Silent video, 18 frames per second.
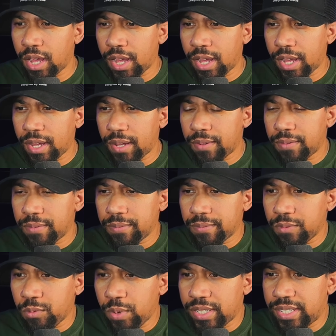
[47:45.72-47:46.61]

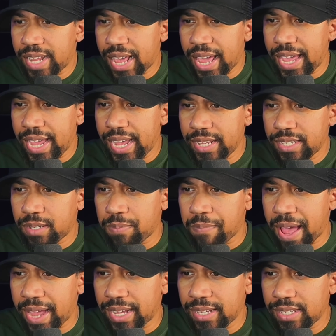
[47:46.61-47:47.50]
with
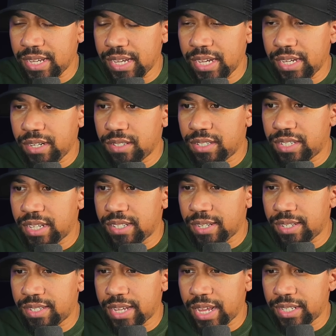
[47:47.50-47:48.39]
Dazed magazine,
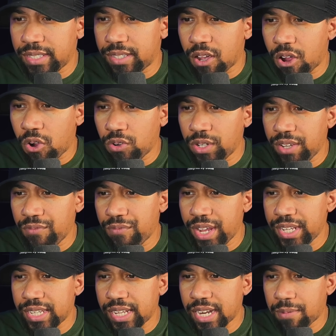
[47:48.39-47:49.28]
SZA says, the
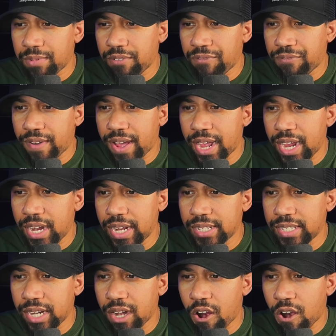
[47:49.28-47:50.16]
only reason I'm
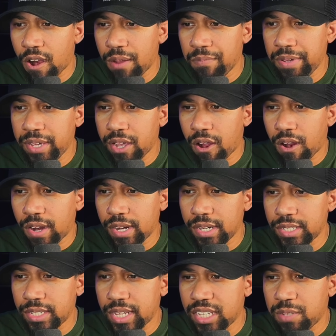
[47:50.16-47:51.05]
defined as an R&B
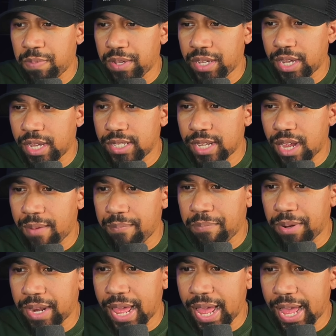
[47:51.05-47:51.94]
artist is because
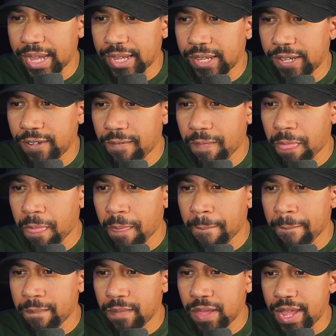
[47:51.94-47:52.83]
I'm black.
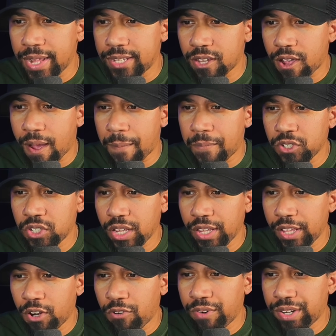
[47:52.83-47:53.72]
It's
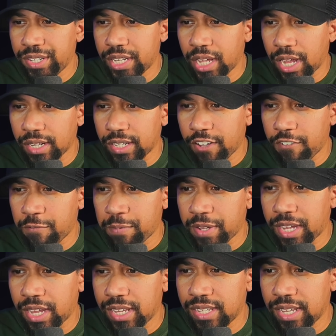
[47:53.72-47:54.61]
almost a little
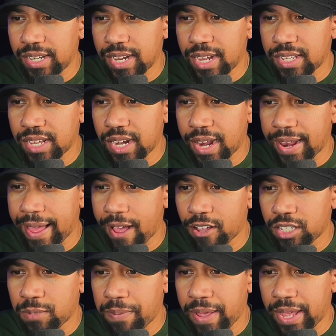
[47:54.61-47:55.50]
reductive because it doesn't
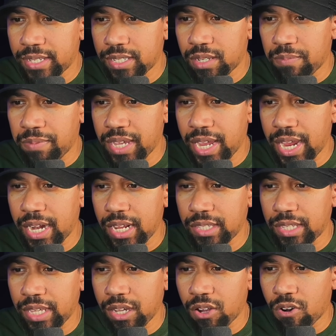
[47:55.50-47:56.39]
allow space to be
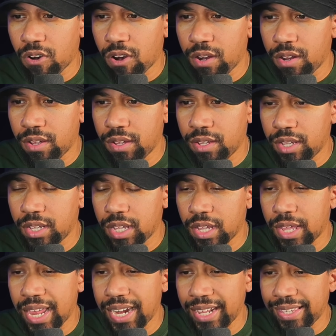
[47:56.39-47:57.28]
anything
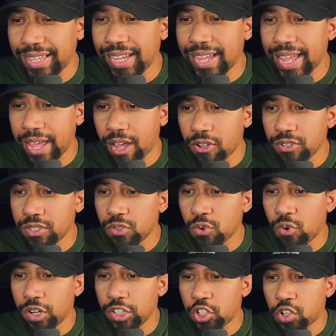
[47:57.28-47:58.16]

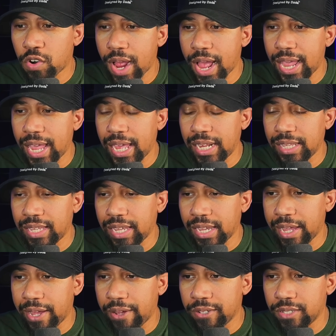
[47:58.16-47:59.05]
else or try
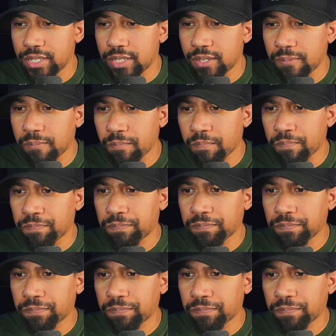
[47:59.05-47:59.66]
anything else.